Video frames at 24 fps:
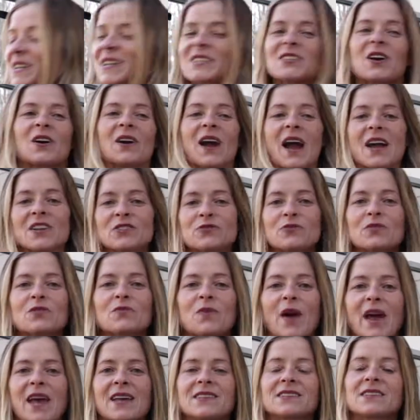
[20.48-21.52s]
because our
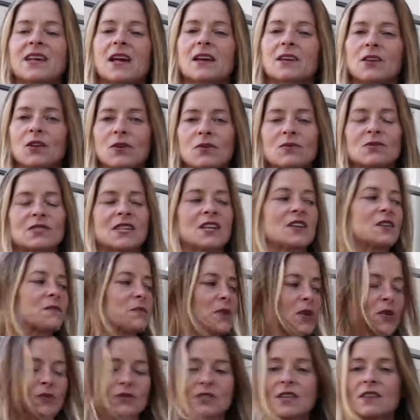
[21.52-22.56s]
entryways get used and
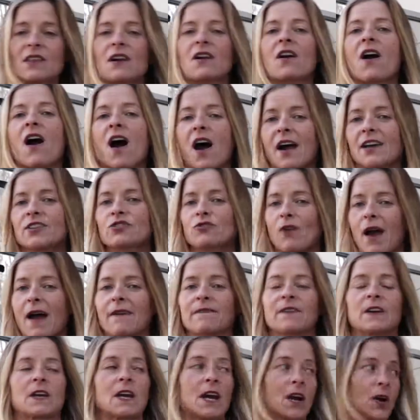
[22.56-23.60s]
abused. They're high
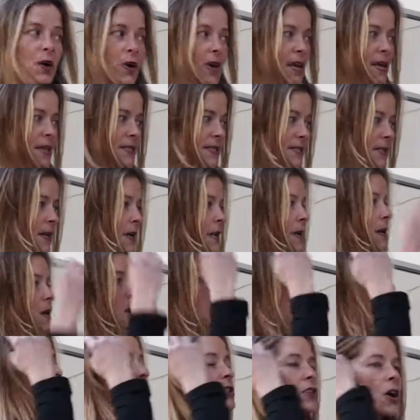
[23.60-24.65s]
traffic areas.
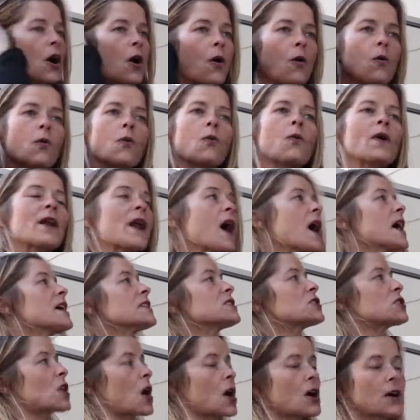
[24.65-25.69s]
So when I
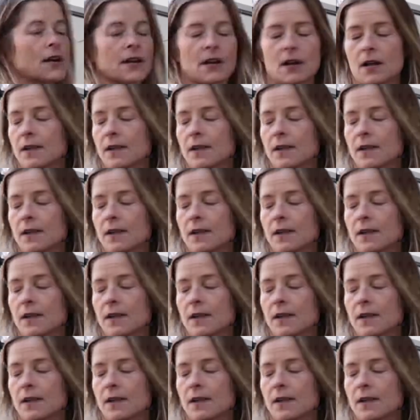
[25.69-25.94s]
started